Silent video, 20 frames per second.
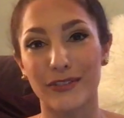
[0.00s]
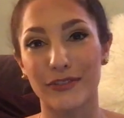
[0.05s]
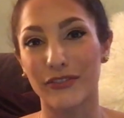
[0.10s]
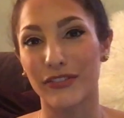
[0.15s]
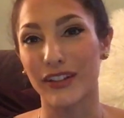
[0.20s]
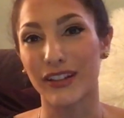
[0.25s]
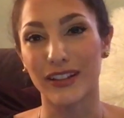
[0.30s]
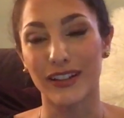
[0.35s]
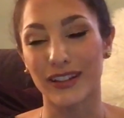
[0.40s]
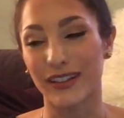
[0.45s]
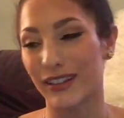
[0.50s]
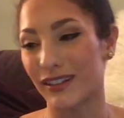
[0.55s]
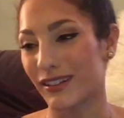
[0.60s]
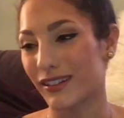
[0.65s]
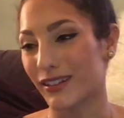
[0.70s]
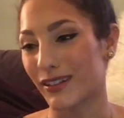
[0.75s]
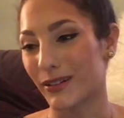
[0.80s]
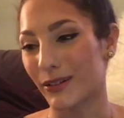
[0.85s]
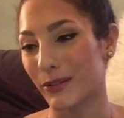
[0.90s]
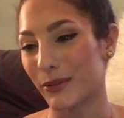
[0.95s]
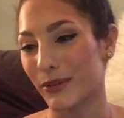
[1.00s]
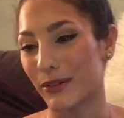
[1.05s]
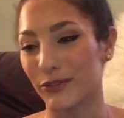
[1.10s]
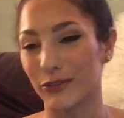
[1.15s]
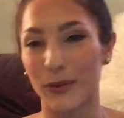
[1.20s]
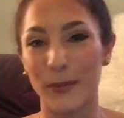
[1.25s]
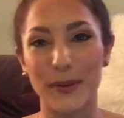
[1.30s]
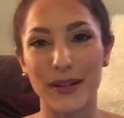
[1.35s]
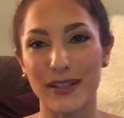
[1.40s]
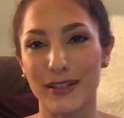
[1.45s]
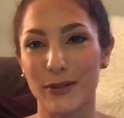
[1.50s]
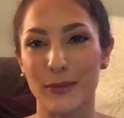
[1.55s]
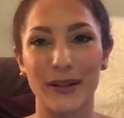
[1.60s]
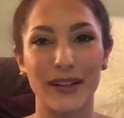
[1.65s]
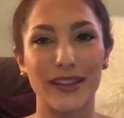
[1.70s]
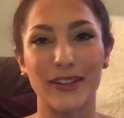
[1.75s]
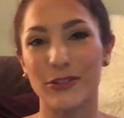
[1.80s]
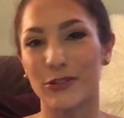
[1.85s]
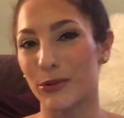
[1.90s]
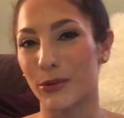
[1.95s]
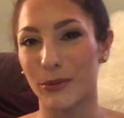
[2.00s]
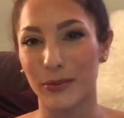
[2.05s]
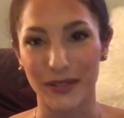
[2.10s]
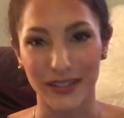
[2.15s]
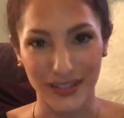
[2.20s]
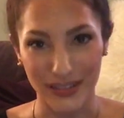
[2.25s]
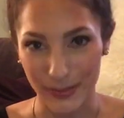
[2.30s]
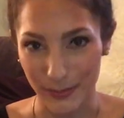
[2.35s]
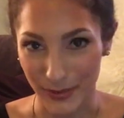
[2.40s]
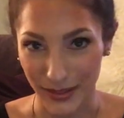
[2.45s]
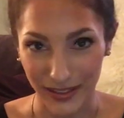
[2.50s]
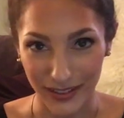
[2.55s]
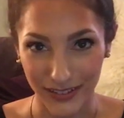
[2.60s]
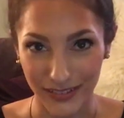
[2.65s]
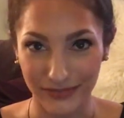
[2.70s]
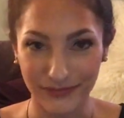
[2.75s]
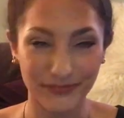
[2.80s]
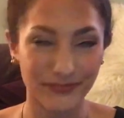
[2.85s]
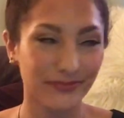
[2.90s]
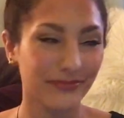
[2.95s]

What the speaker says: or feeling, you know, in a romantic way that you don't need to be?